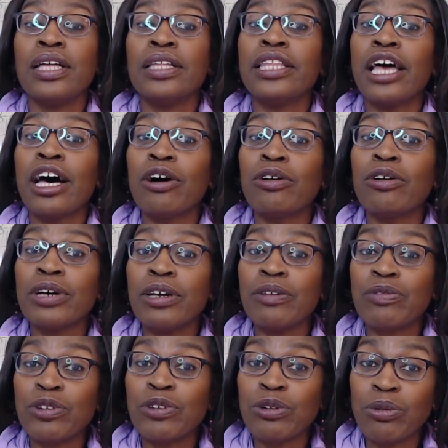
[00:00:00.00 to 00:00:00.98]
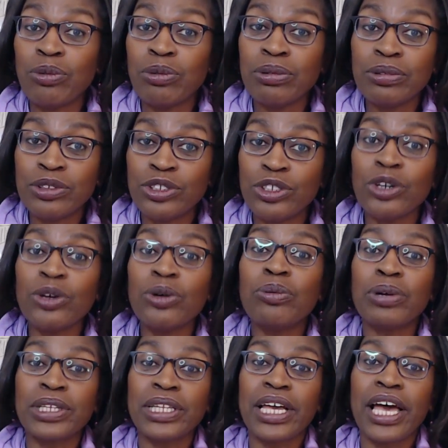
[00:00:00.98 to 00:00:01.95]
Now, if you do
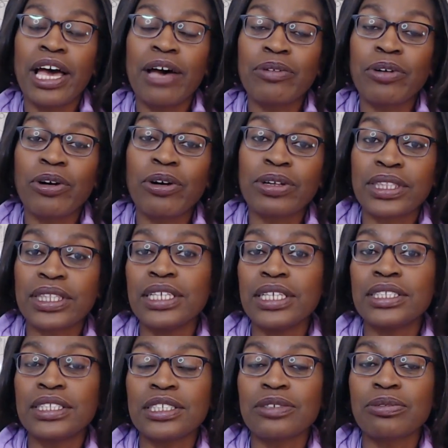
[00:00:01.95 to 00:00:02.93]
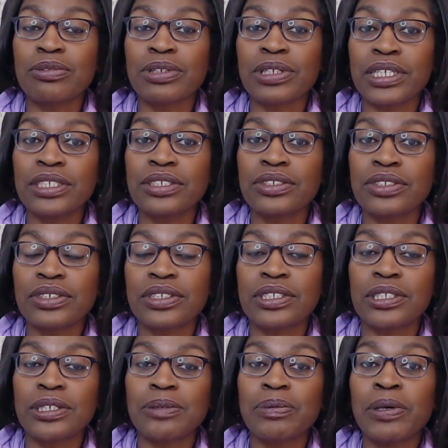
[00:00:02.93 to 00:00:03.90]
want to have an authentic
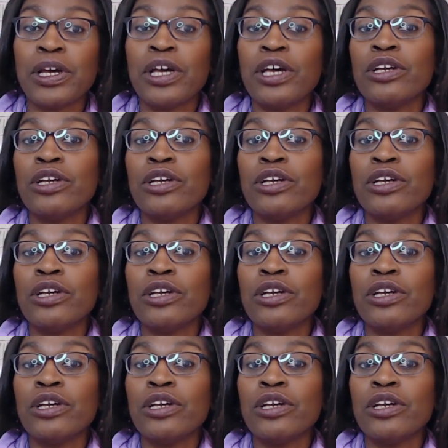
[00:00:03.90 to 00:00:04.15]
relationship,